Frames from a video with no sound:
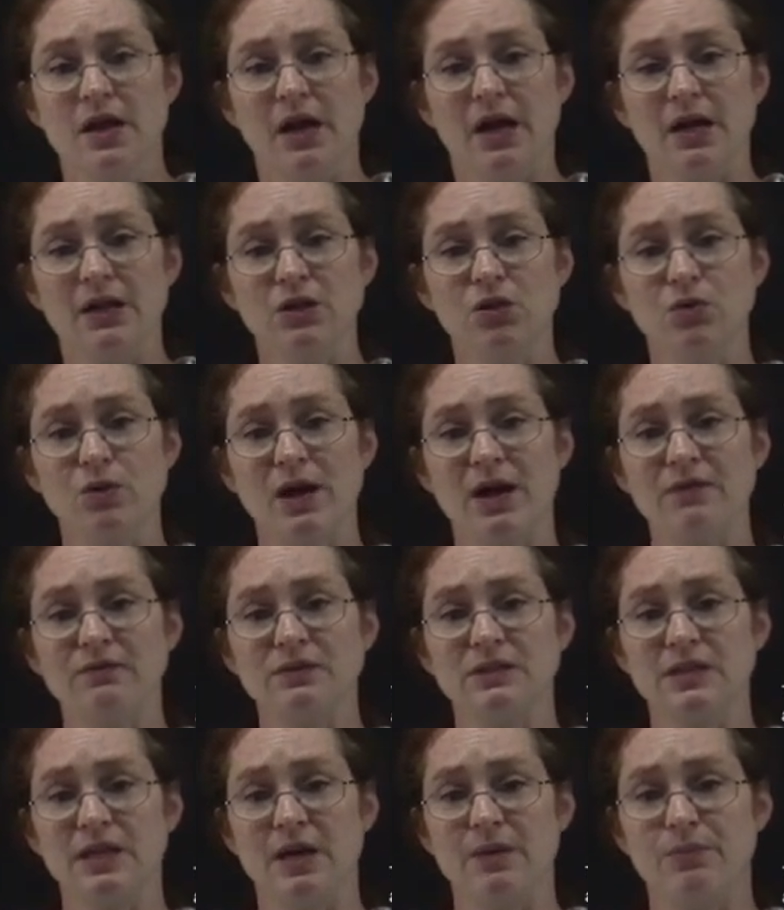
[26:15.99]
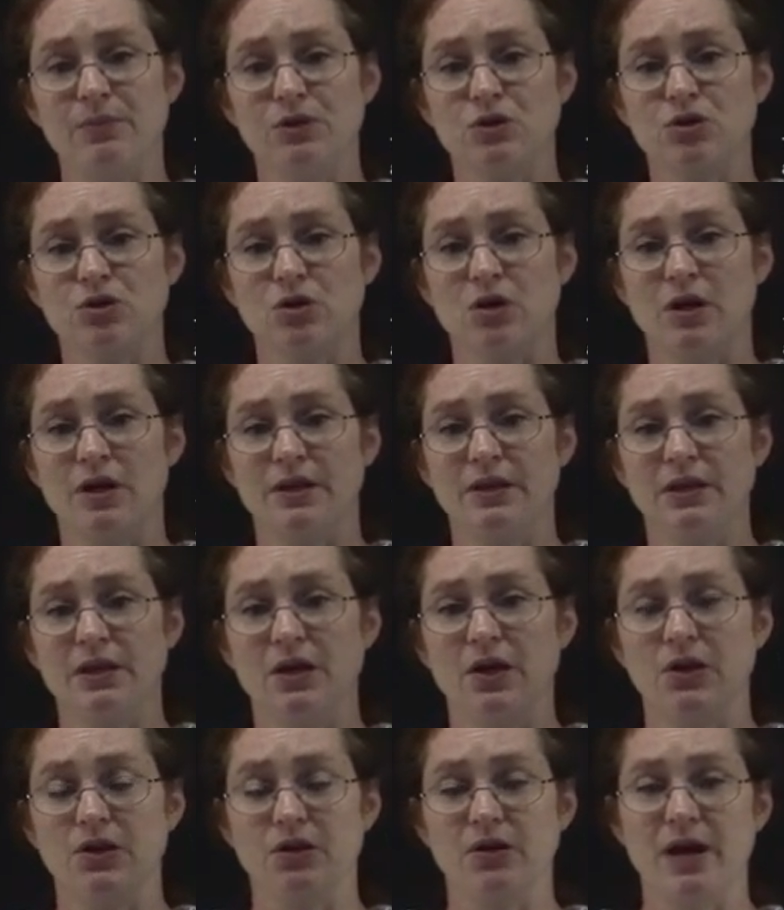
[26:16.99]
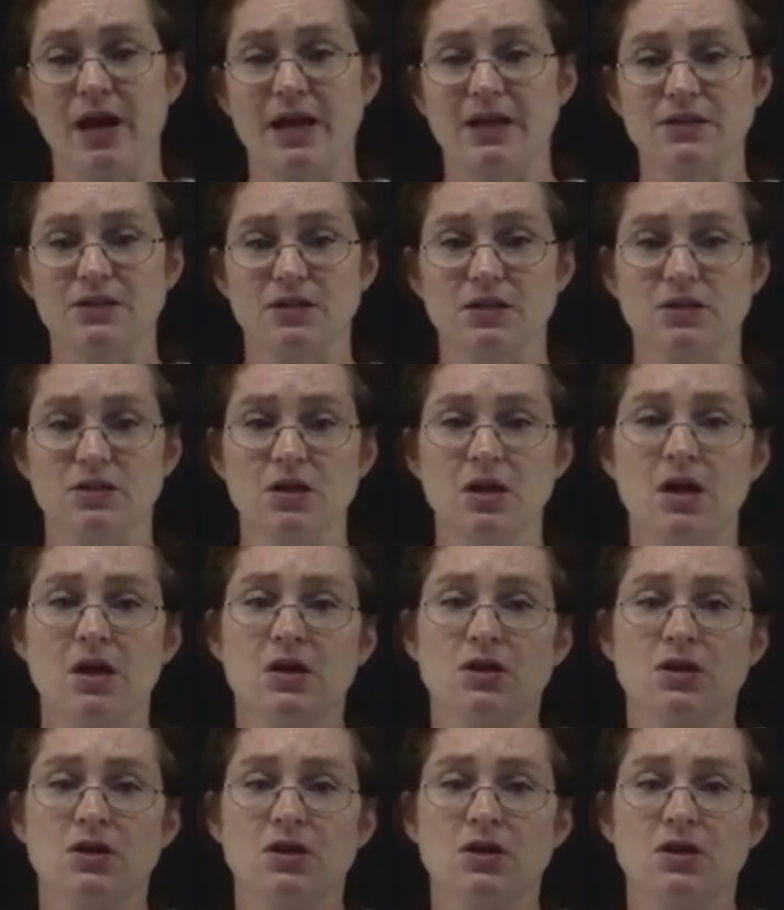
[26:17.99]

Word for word: and you have temperature on the other axis.